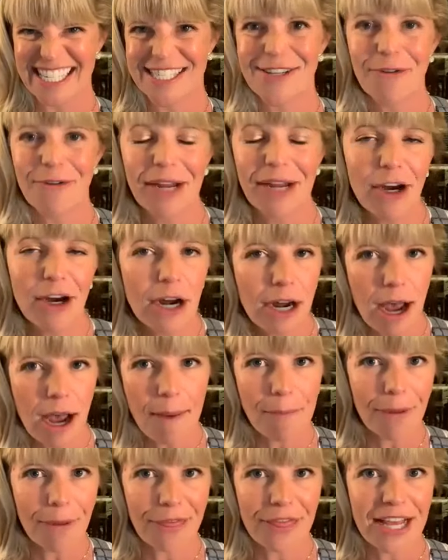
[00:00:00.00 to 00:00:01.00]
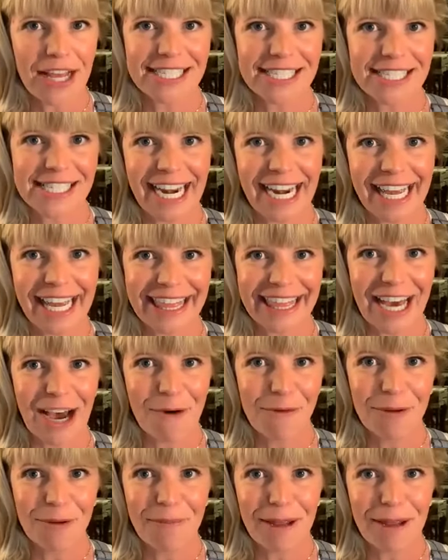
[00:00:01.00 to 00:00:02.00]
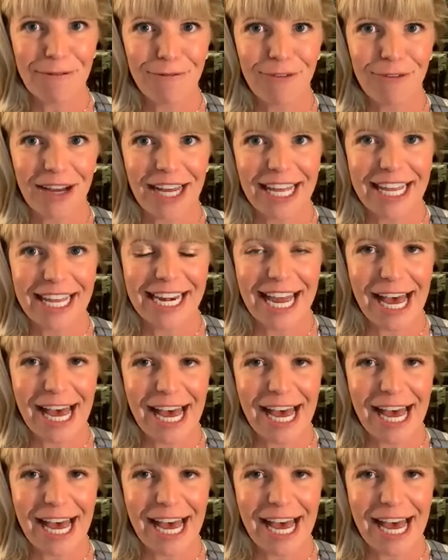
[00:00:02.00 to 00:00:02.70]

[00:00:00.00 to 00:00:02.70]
So here are a couple of things that I thought would be fun